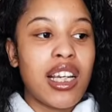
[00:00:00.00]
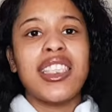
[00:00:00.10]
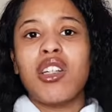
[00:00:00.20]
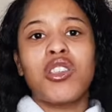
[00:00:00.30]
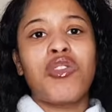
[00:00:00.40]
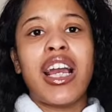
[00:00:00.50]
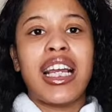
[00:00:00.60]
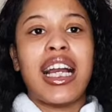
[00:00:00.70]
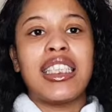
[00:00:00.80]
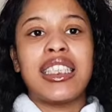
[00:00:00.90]
As I was writing,
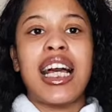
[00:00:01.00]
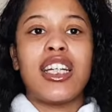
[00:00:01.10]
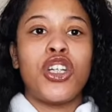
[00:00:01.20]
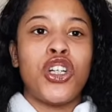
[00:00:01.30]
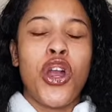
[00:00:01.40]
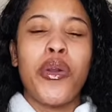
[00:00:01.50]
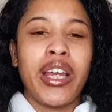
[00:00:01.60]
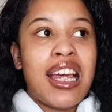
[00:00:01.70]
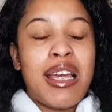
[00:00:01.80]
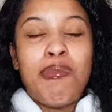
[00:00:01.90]
I just had a
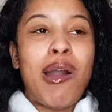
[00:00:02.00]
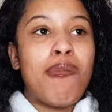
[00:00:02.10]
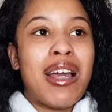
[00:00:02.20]
knowing in my